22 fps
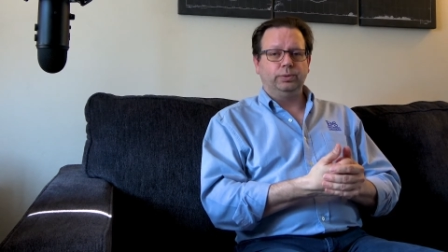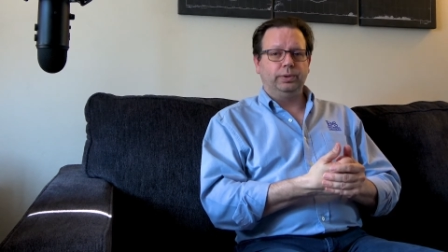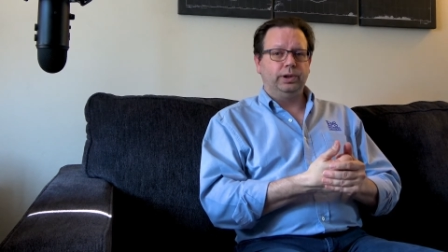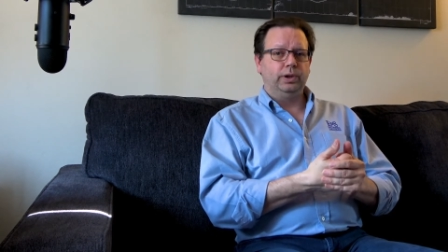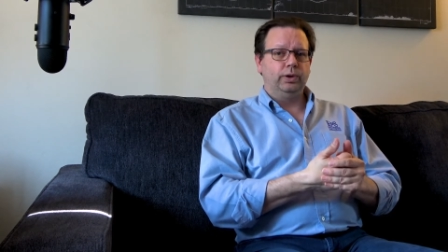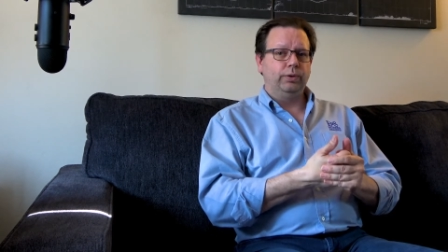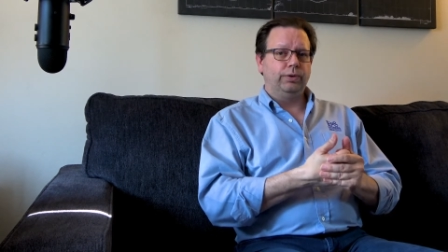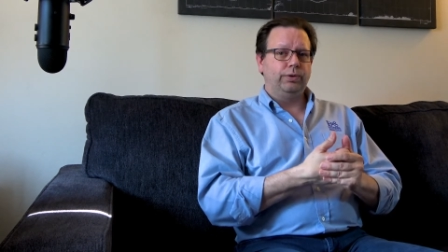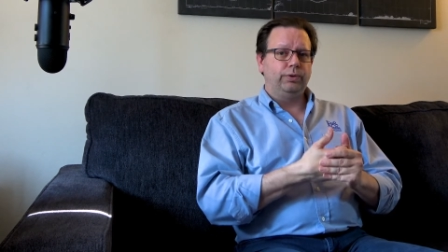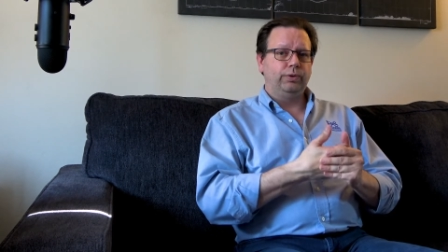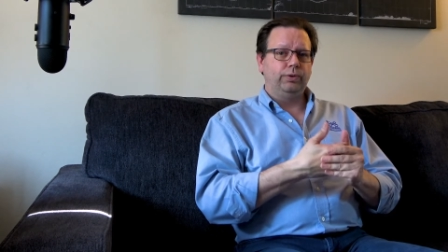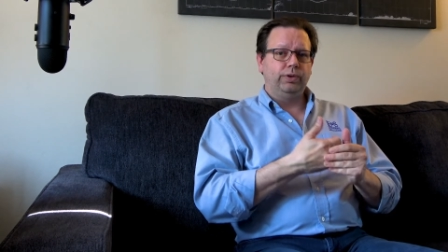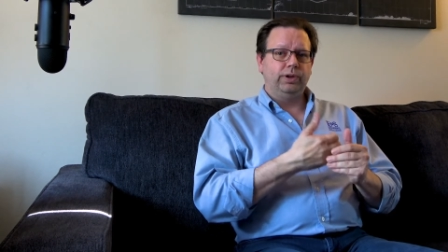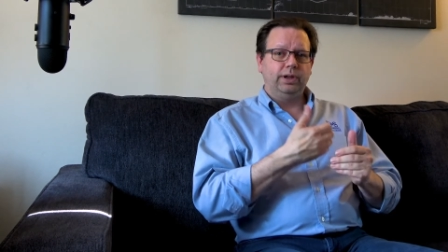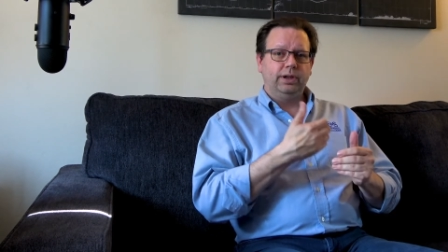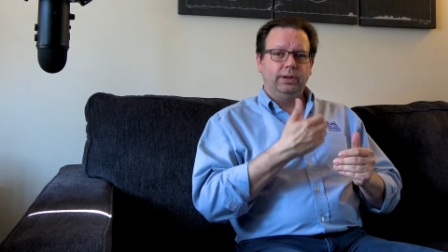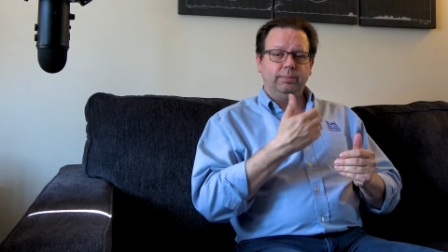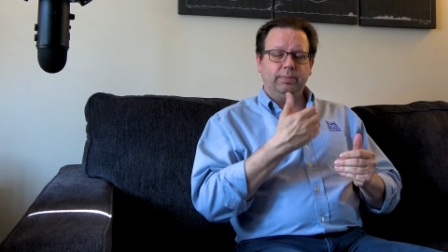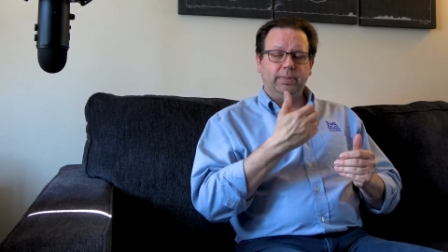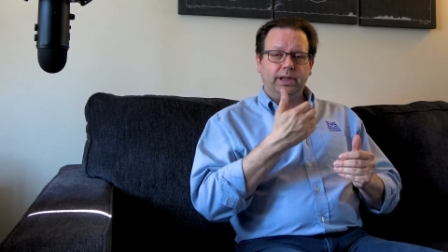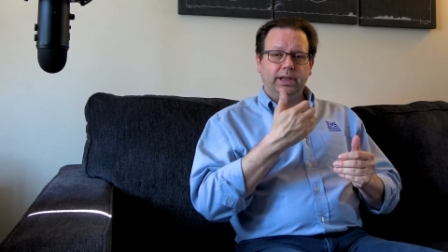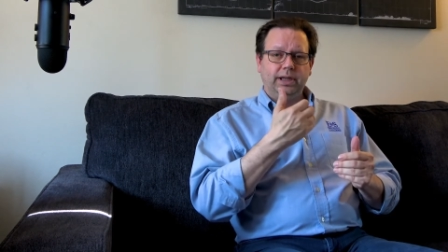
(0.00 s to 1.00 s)
We go through
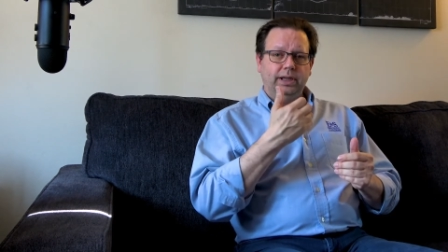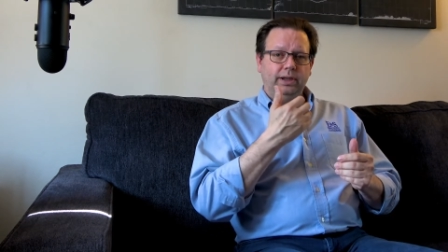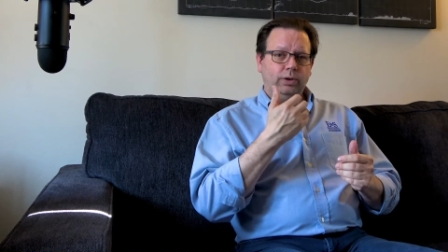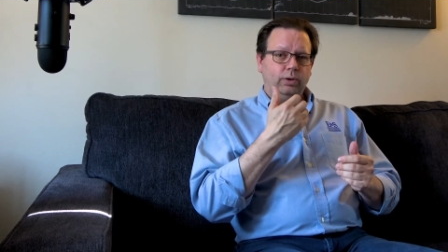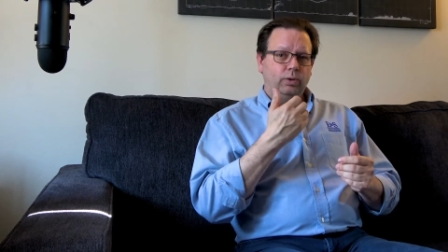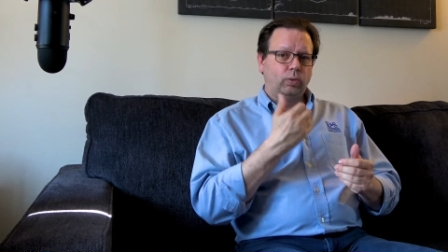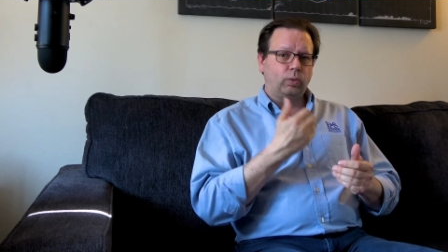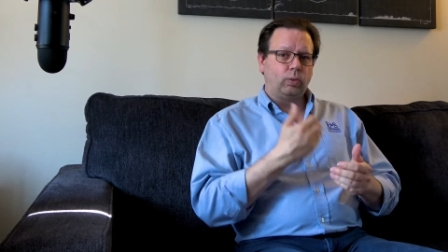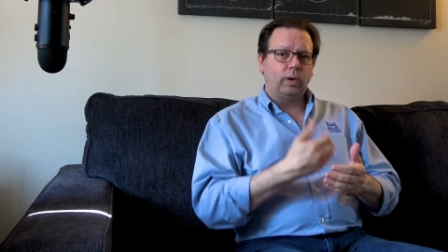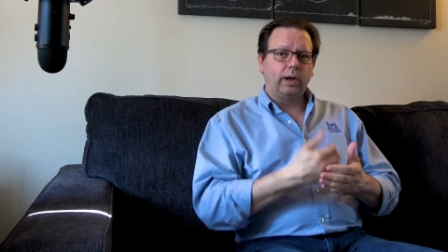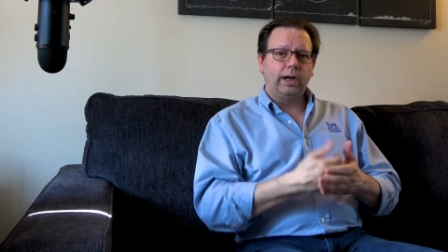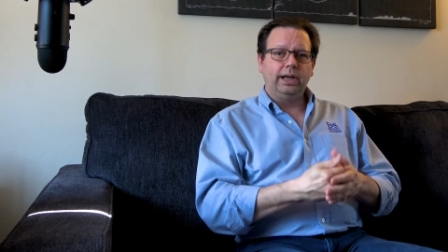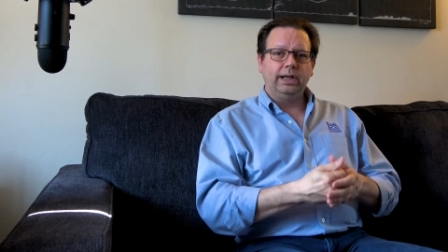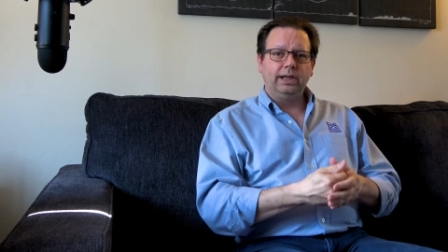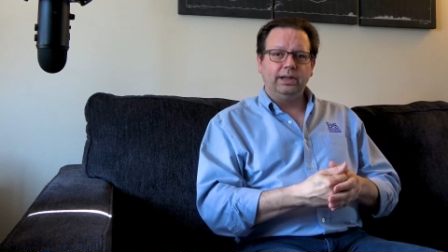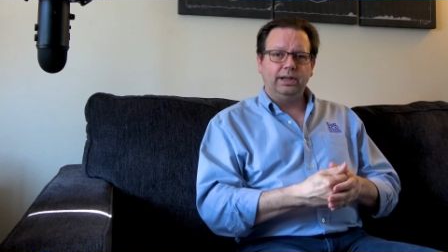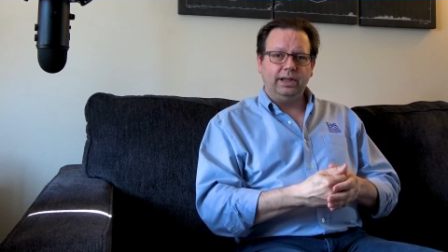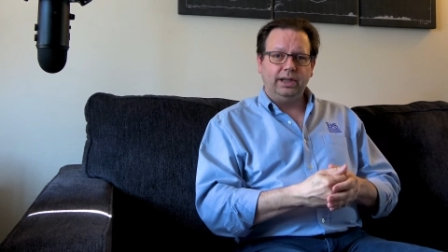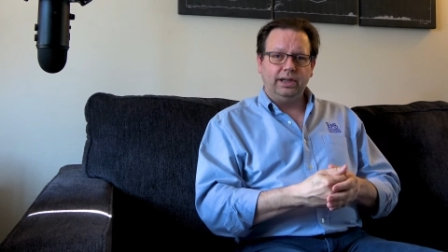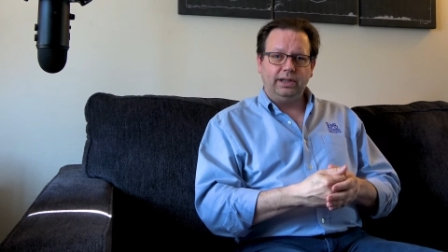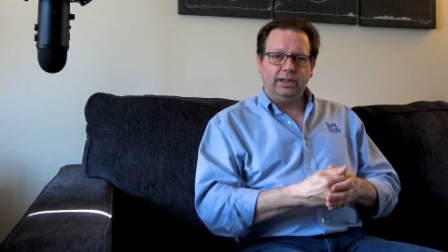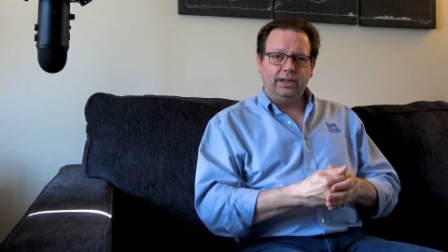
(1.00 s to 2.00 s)
them in great
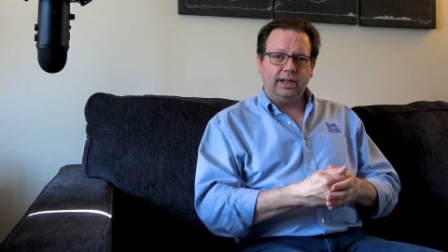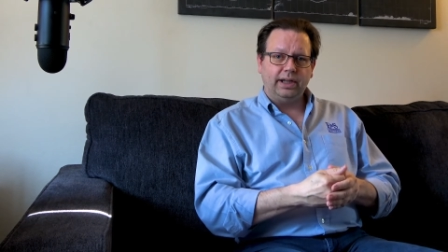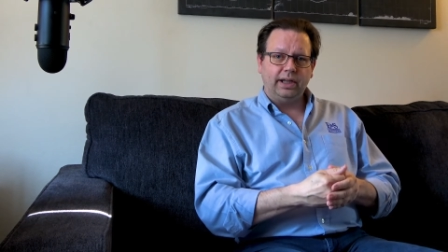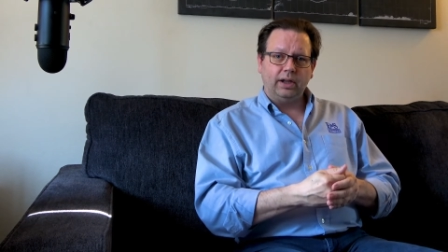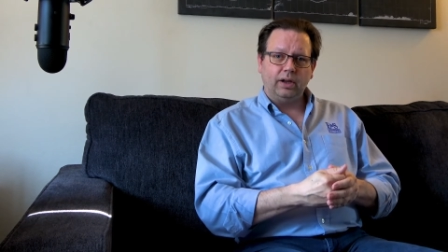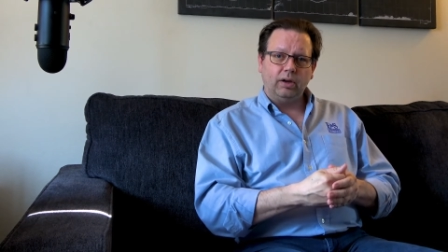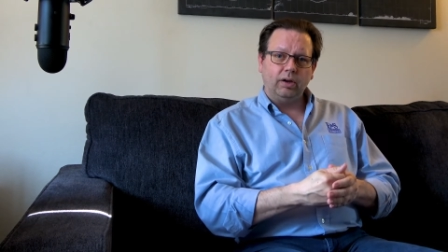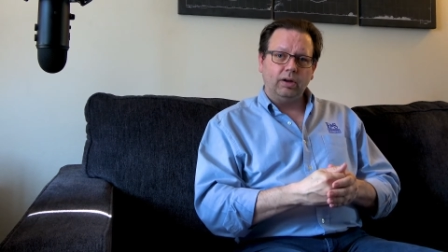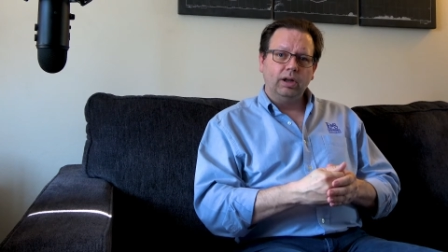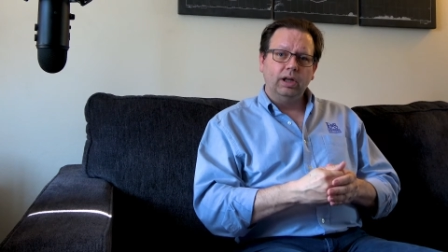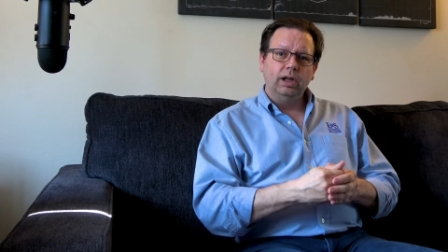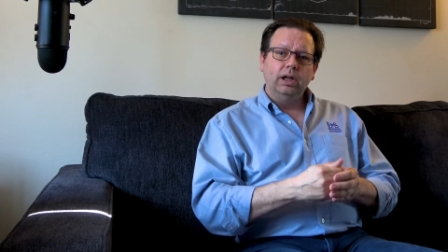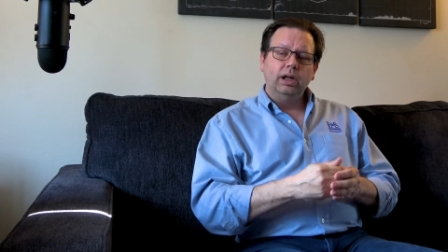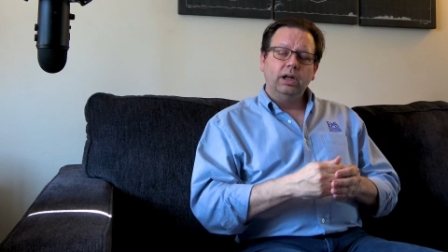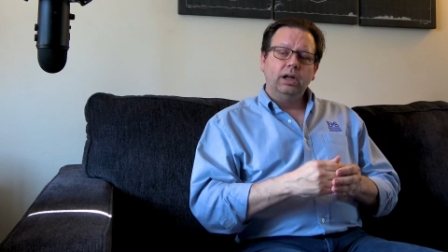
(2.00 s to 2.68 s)
detail.